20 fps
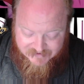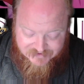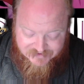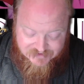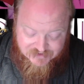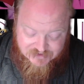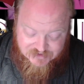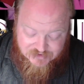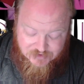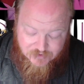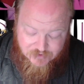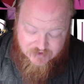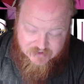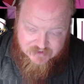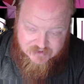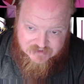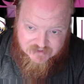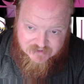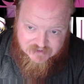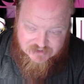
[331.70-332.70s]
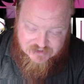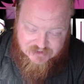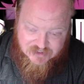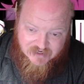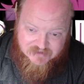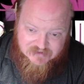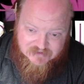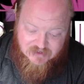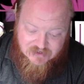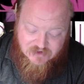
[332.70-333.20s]
inches, 2d6
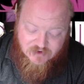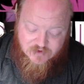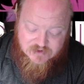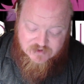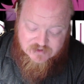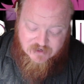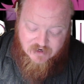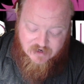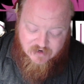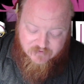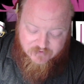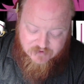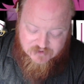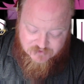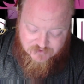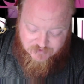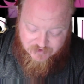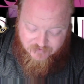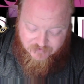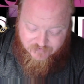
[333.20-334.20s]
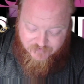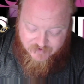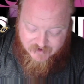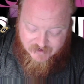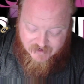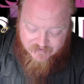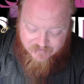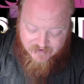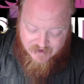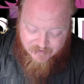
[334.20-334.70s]
shots, ignores cover, strength
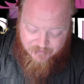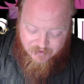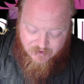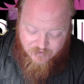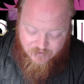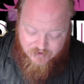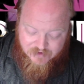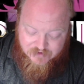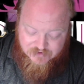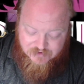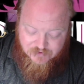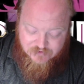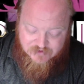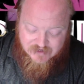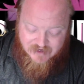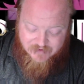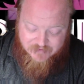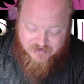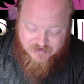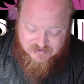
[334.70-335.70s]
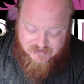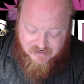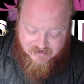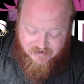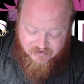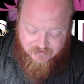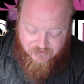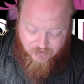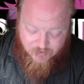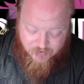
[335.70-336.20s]
5, AP 1, 2 damage,
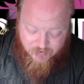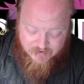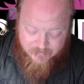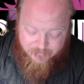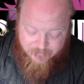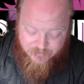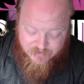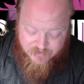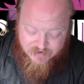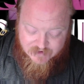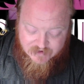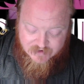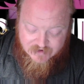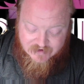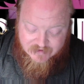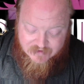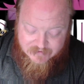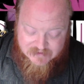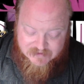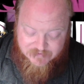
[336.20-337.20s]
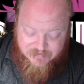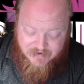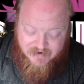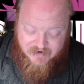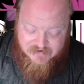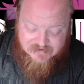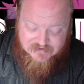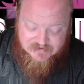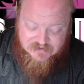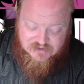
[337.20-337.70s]
psychic torrent. This
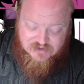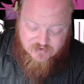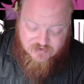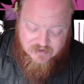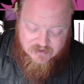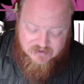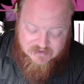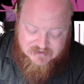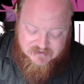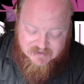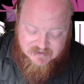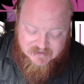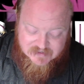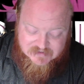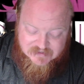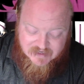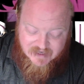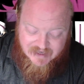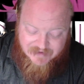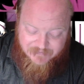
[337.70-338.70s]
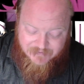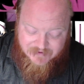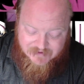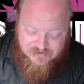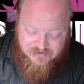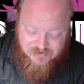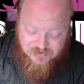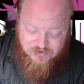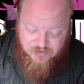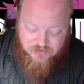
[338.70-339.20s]
makes it strength 6,
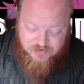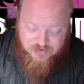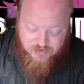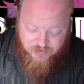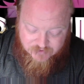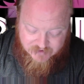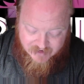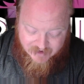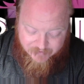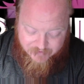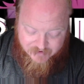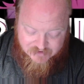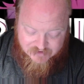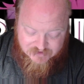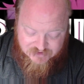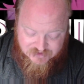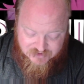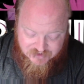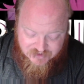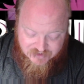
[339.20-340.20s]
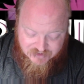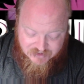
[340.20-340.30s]
AP 2, 2 damage.